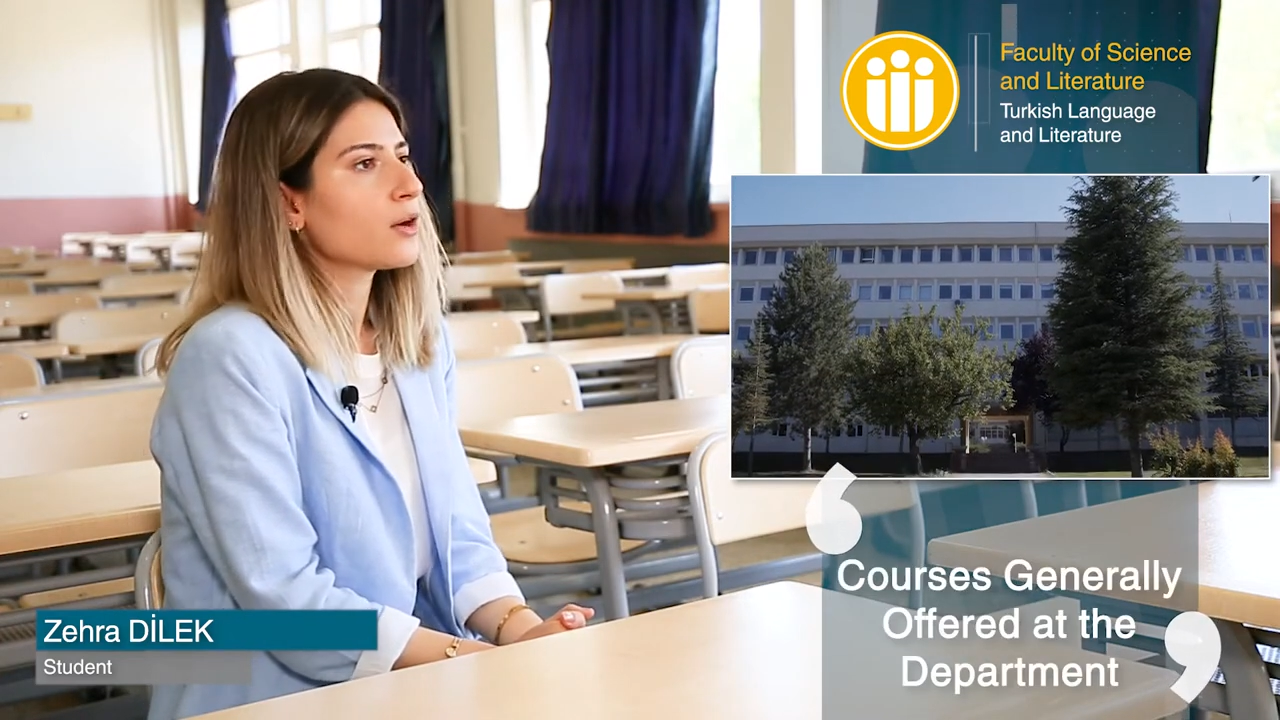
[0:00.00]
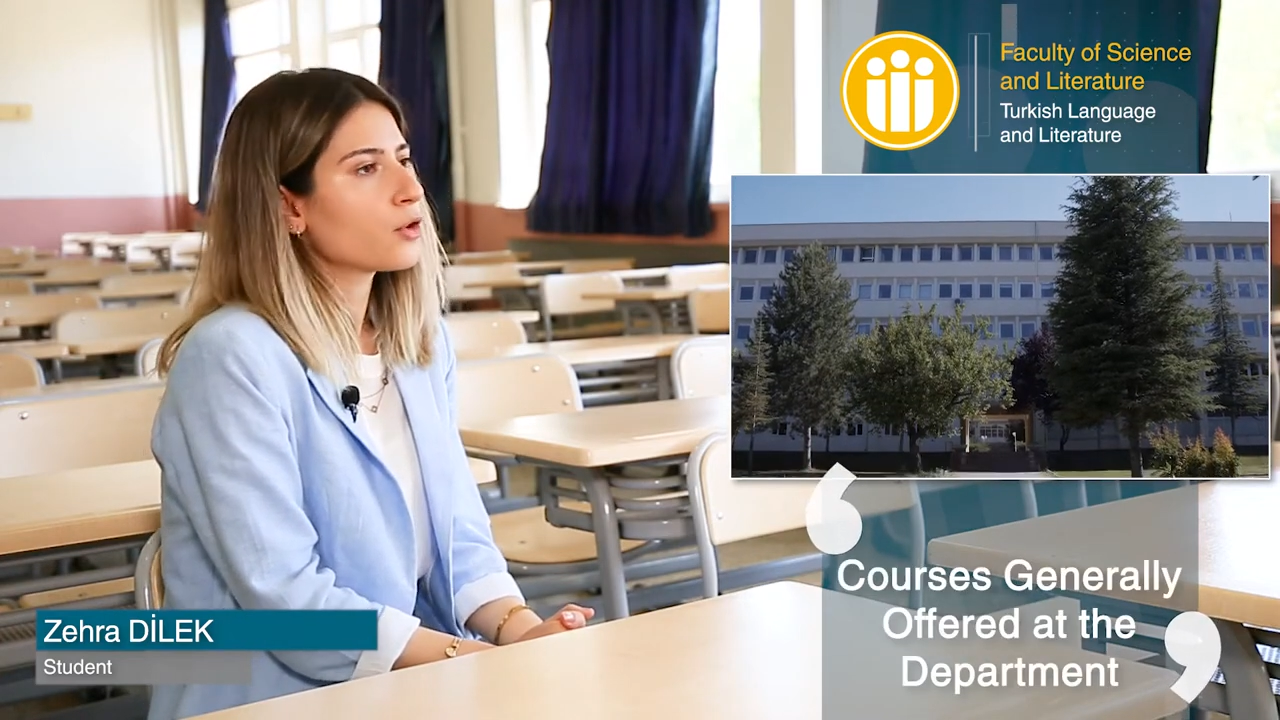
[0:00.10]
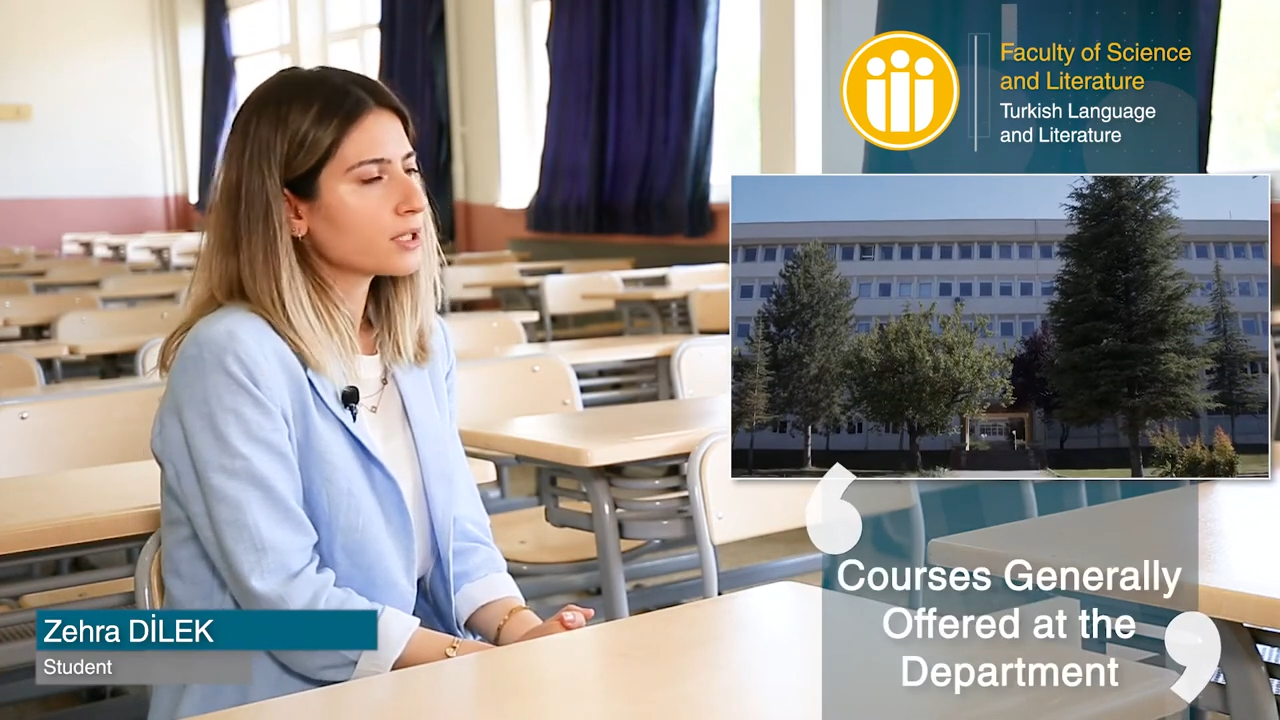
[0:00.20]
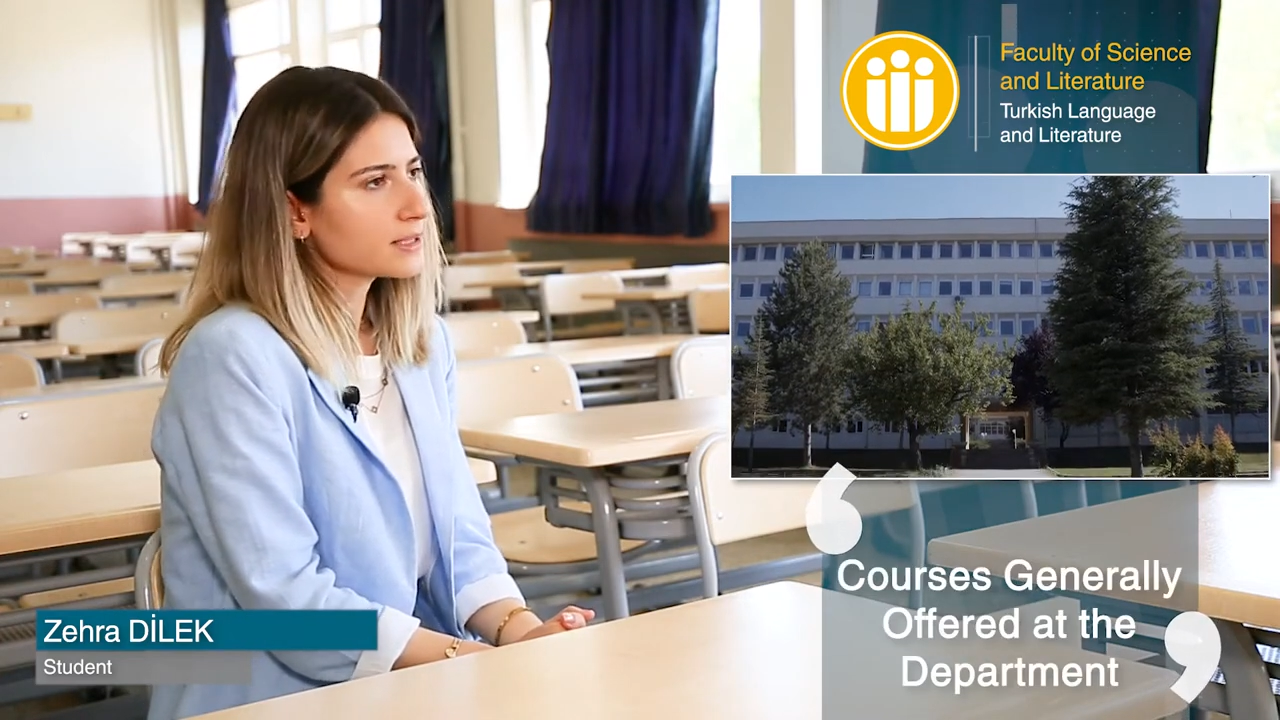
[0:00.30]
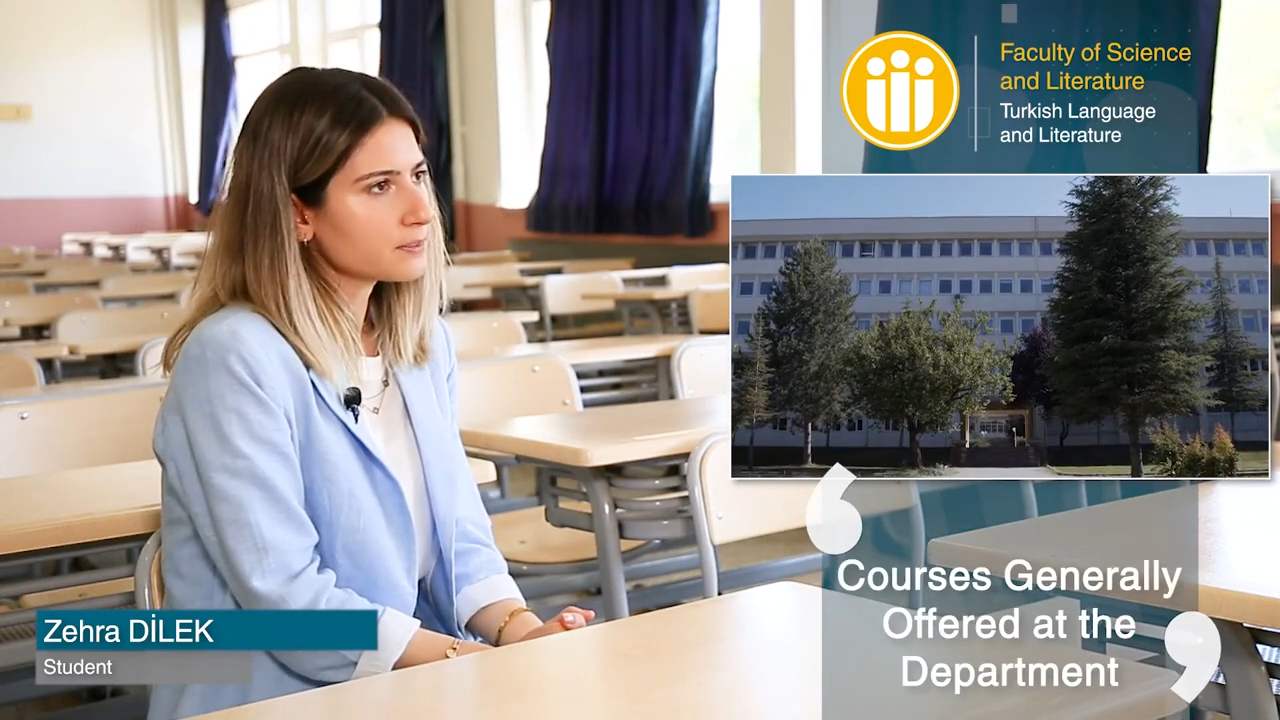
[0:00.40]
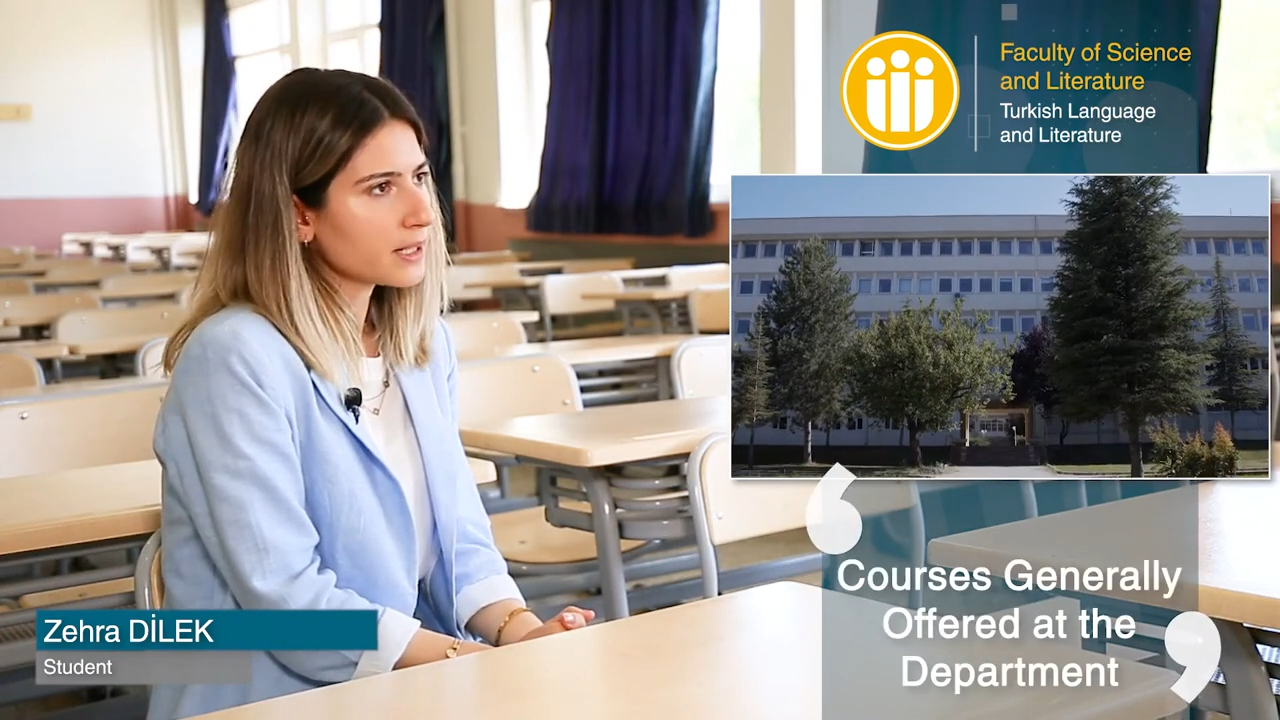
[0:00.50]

fiscal